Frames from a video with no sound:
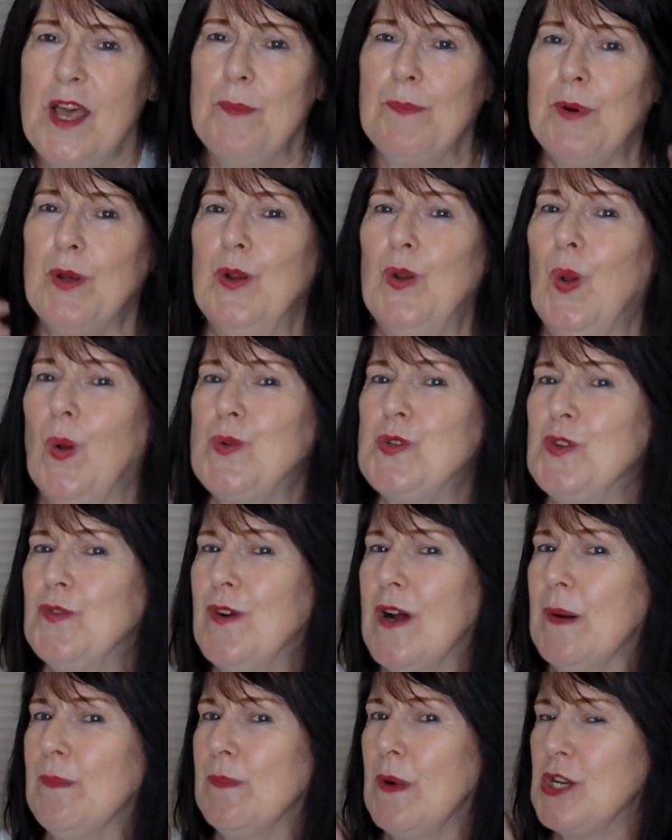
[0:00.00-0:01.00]
but not
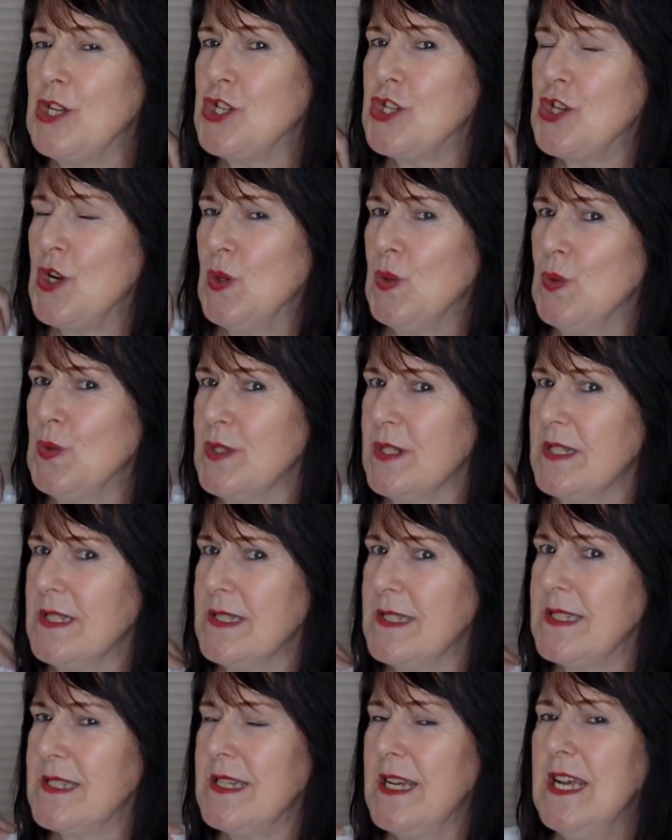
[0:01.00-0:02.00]
around my
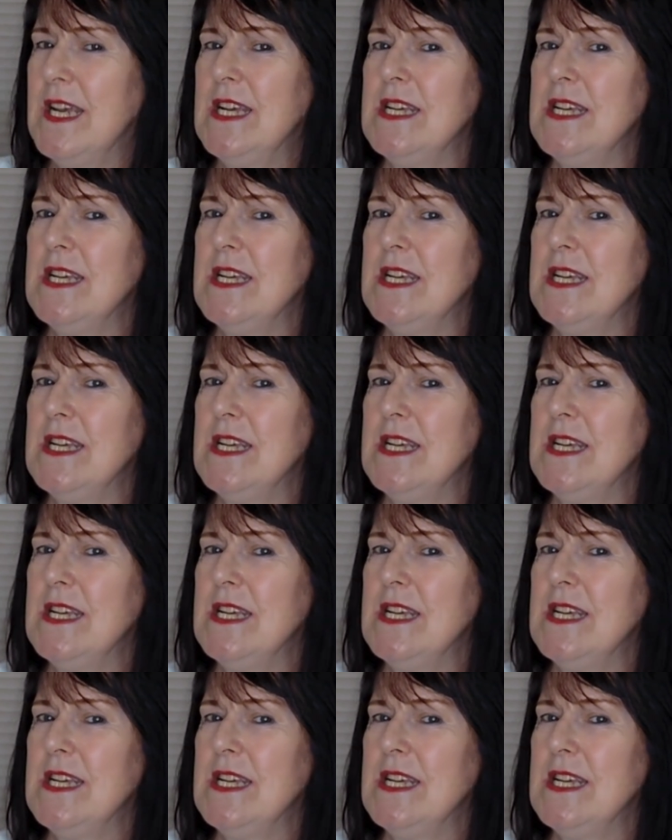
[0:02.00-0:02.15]
shoulders.